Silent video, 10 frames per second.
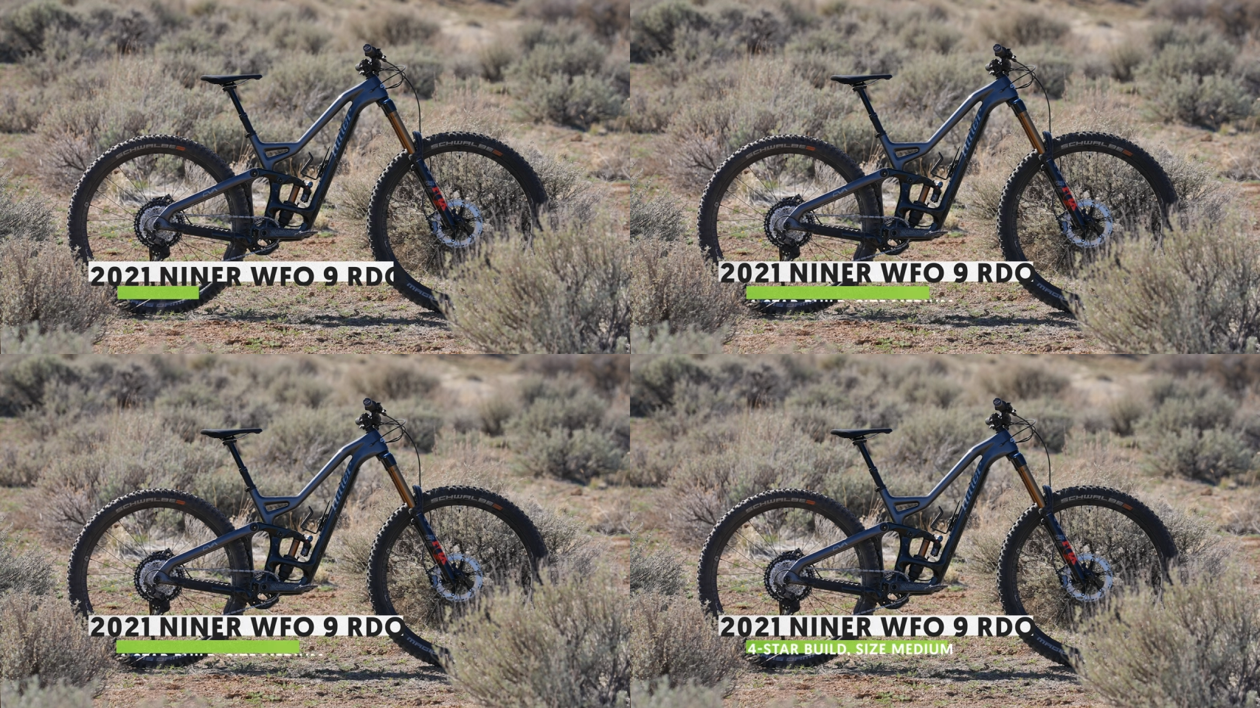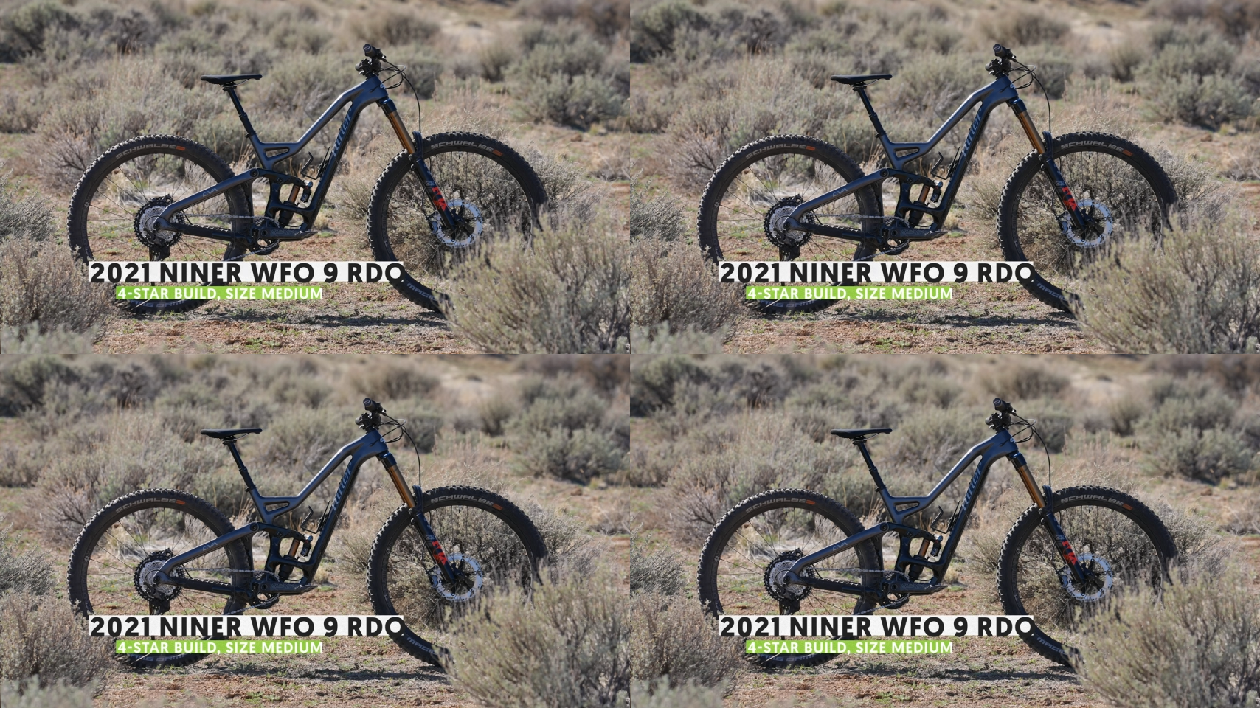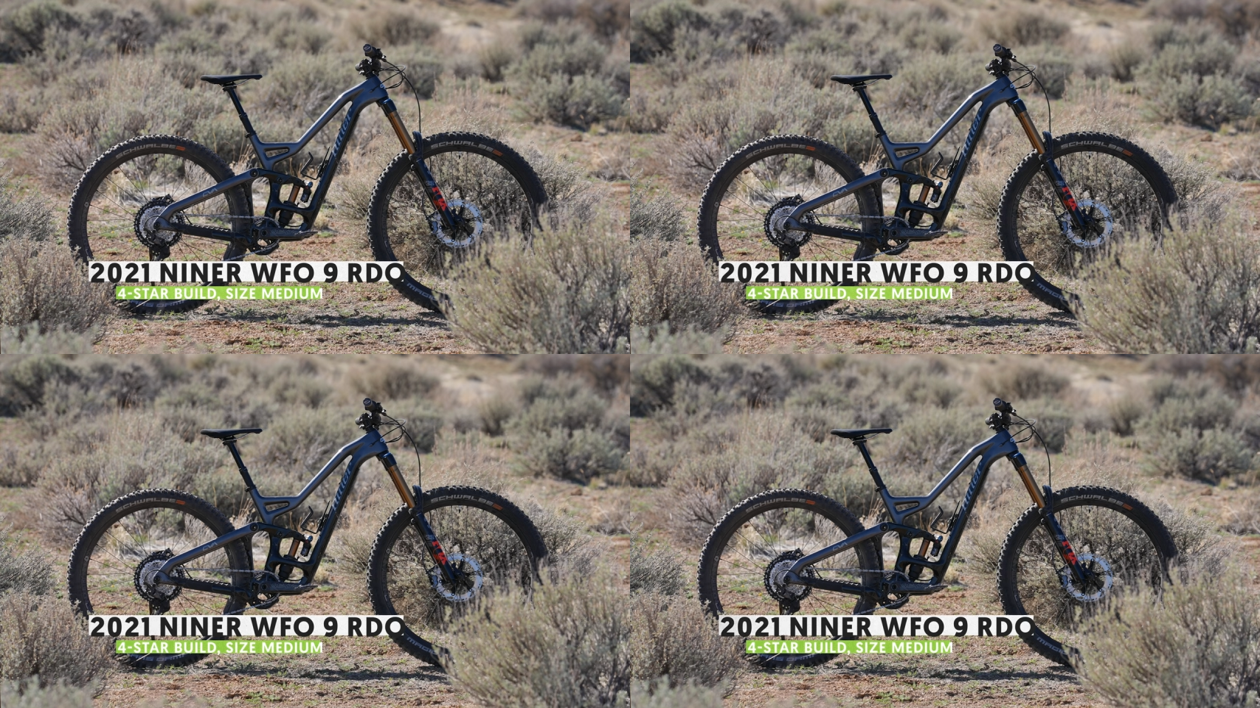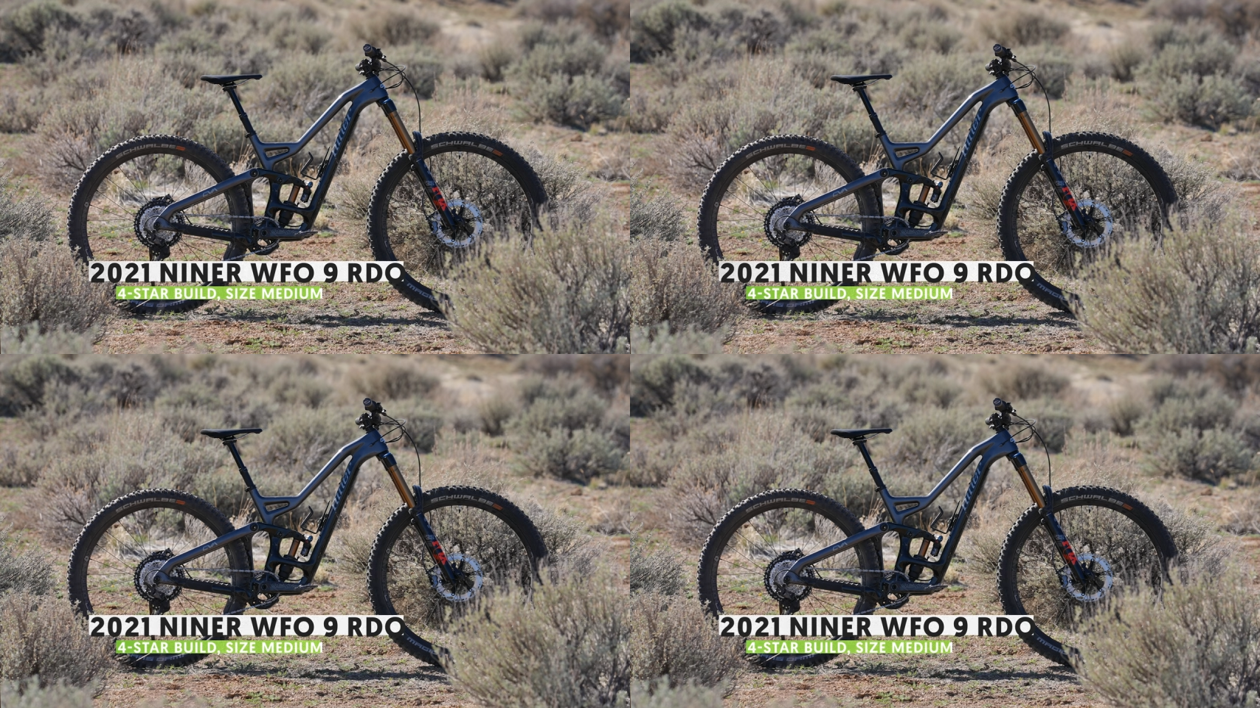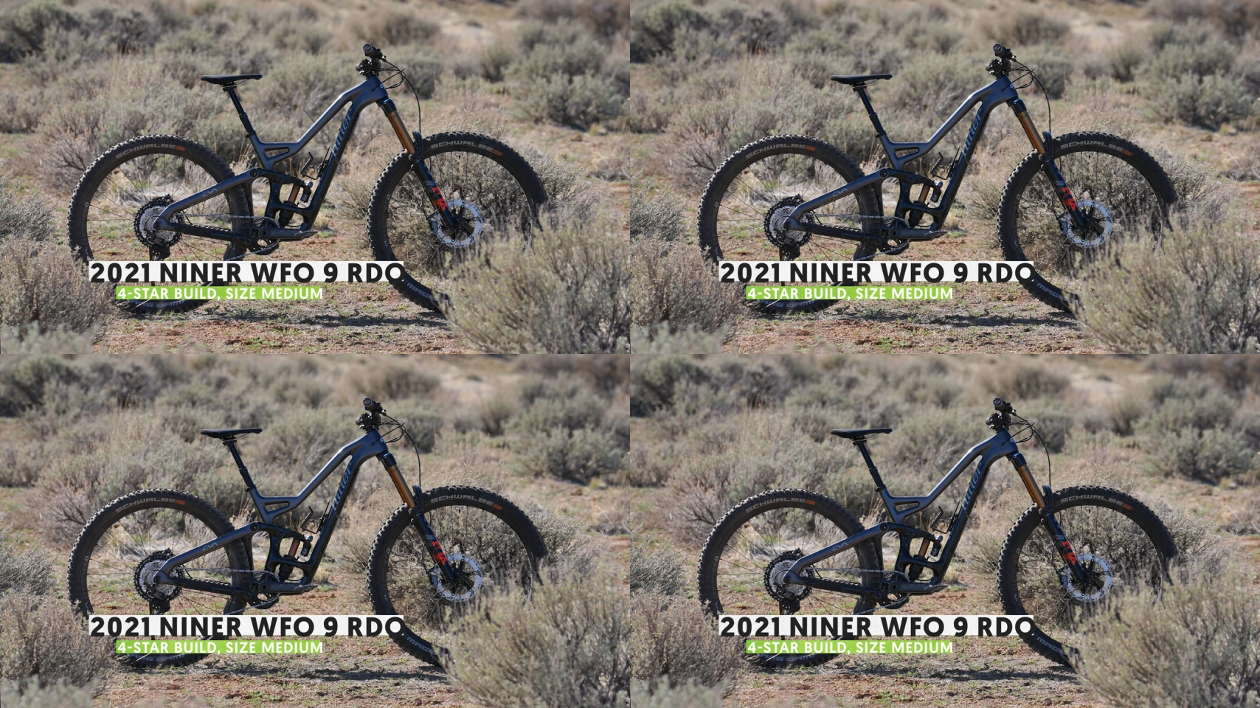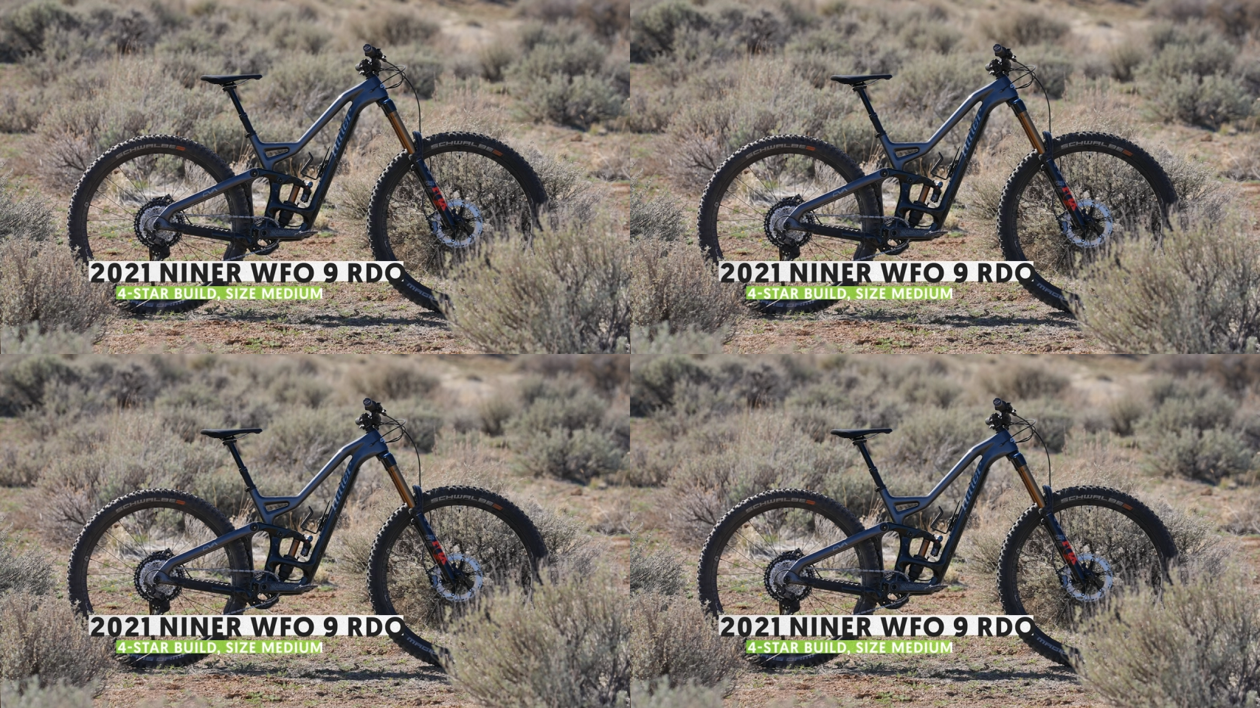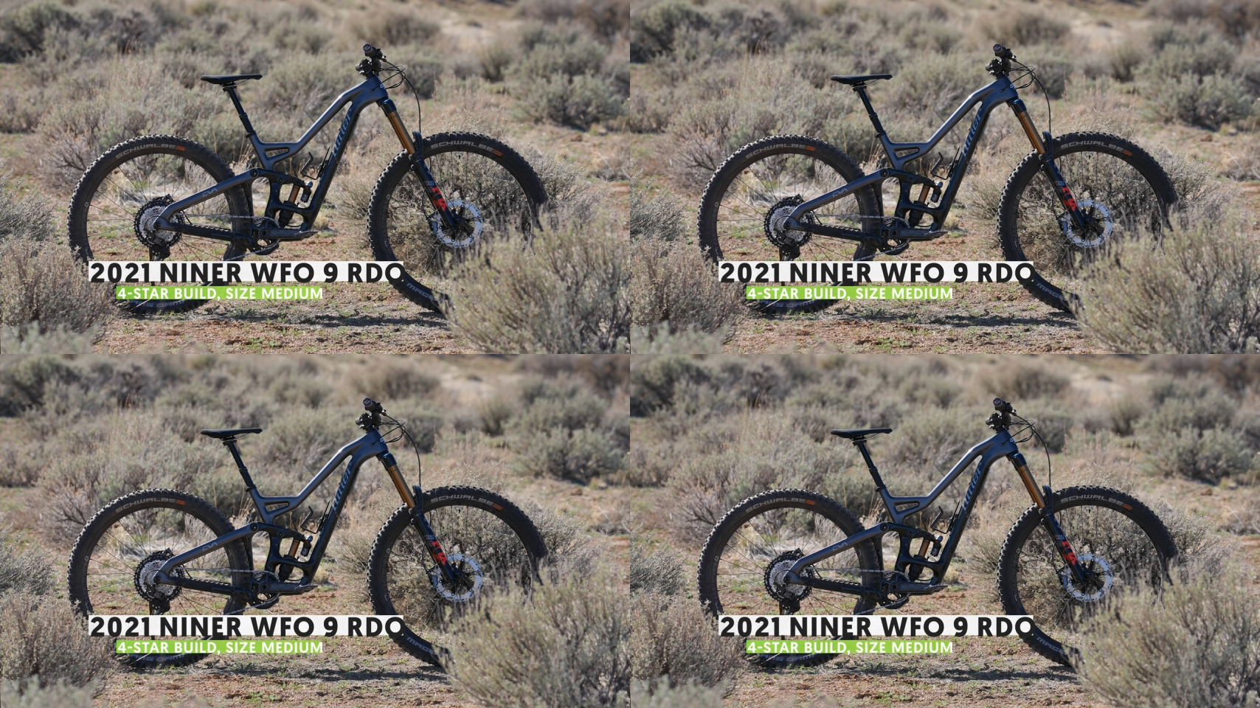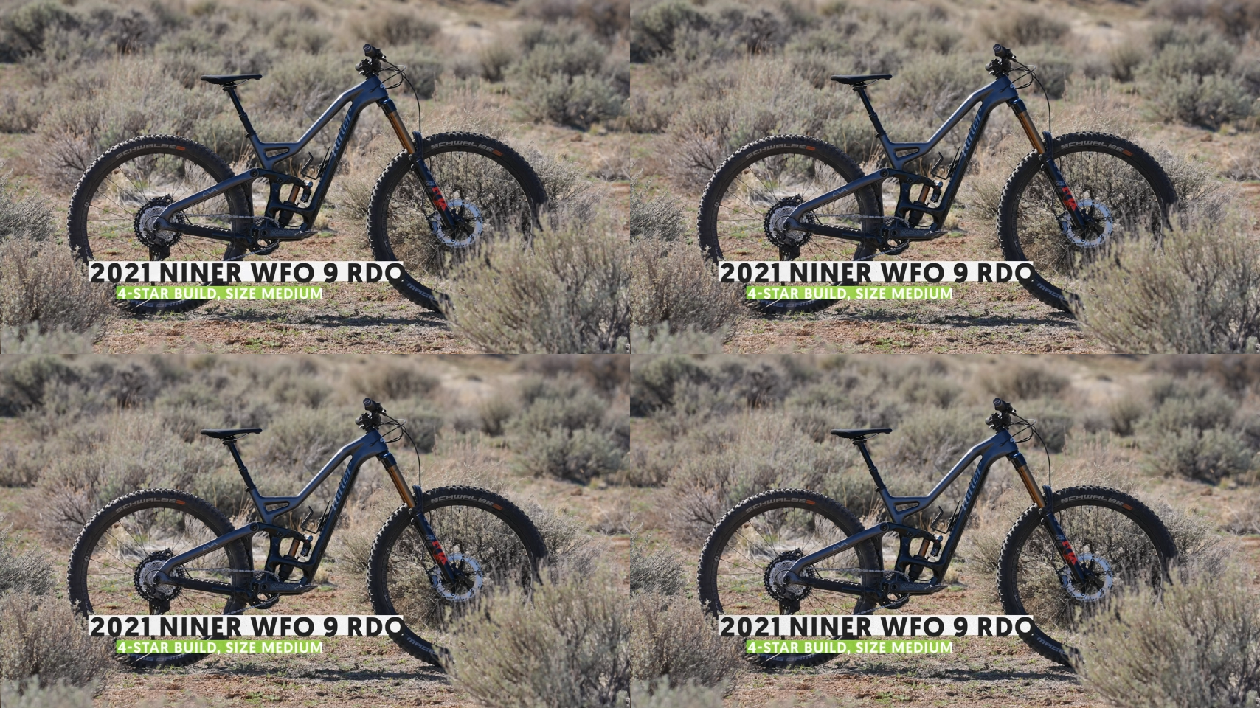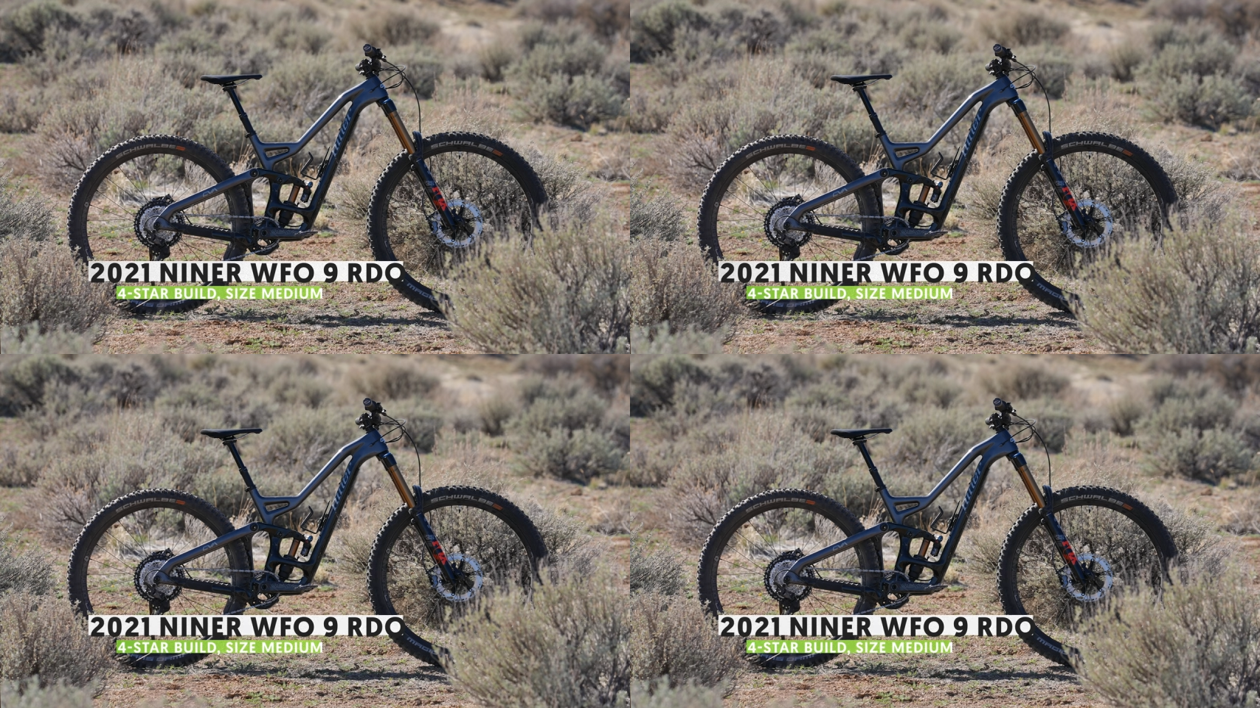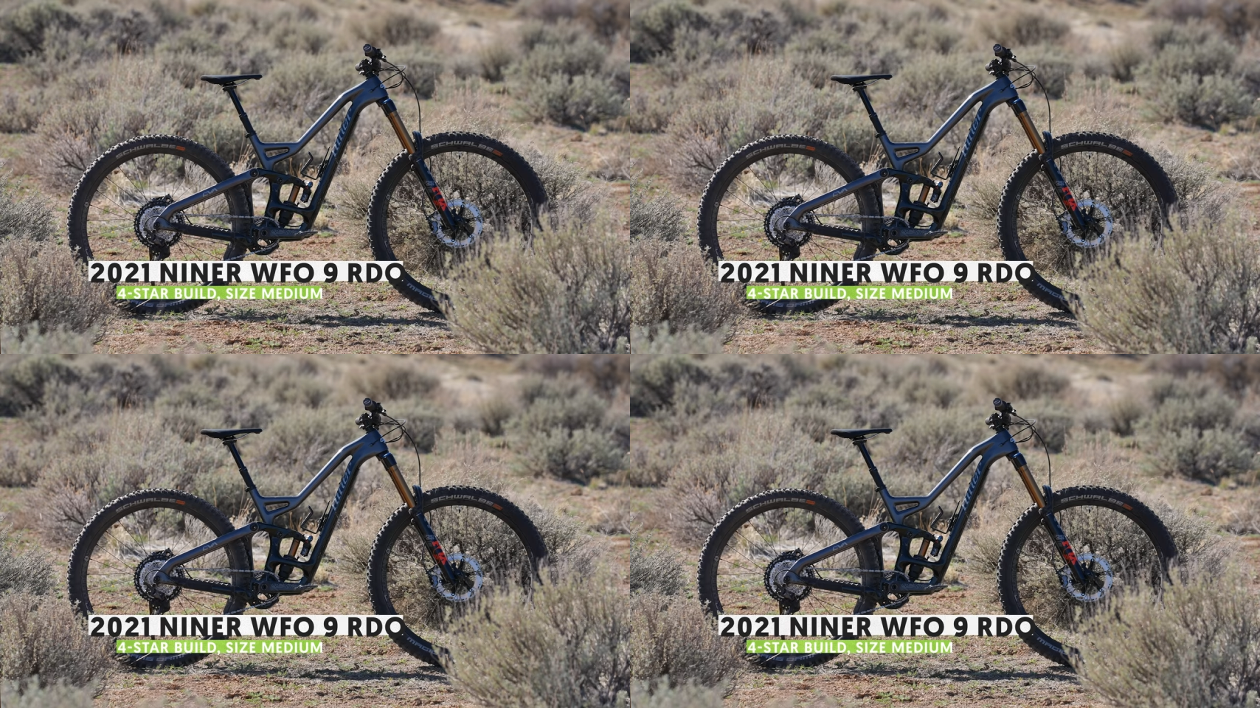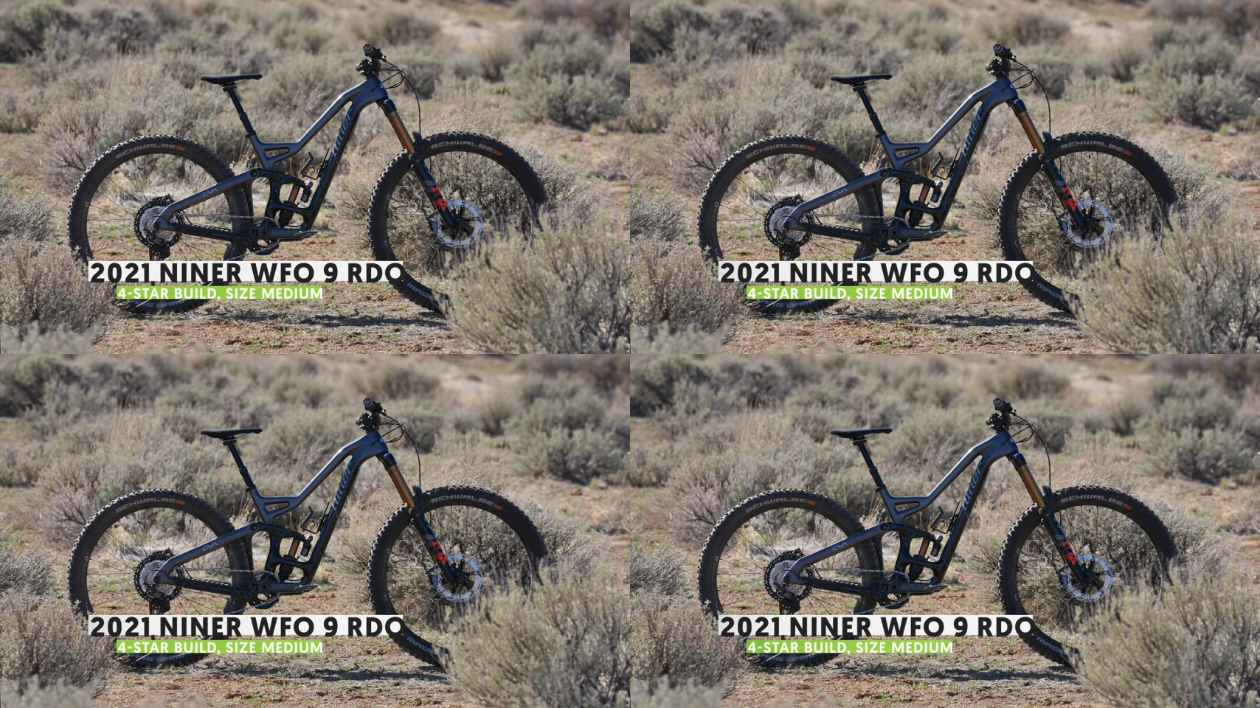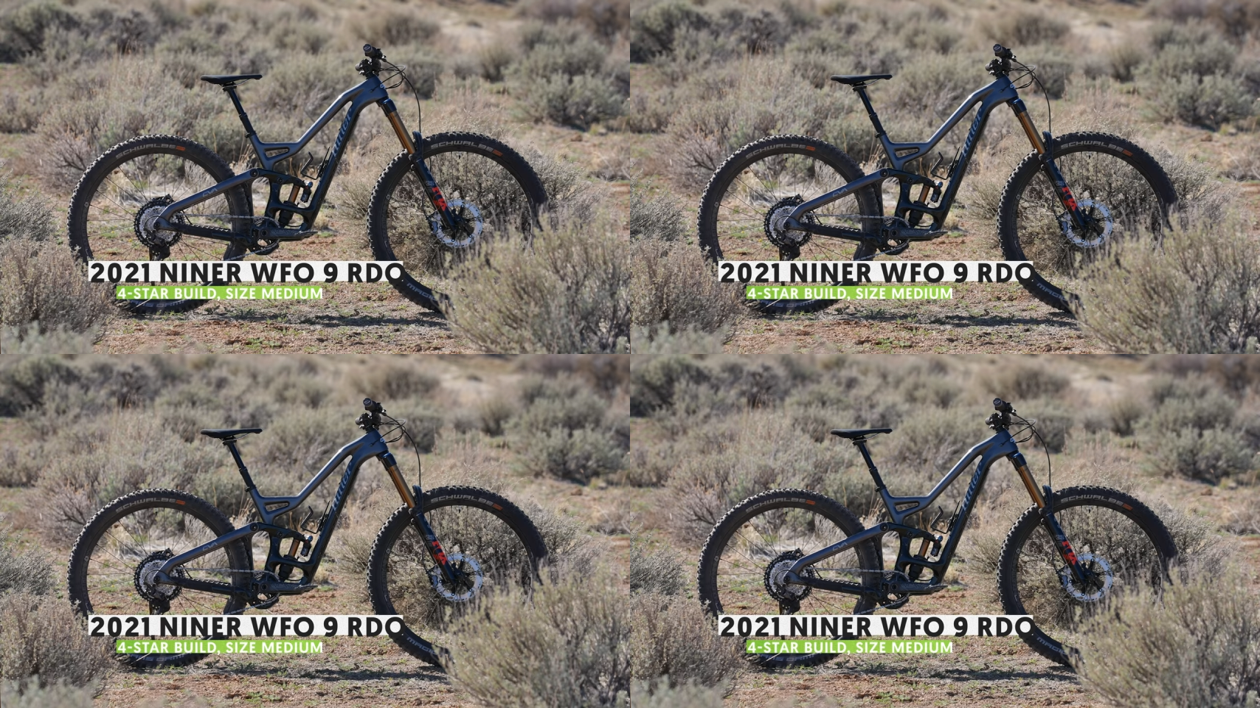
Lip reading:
Nobody's mouth can be seen.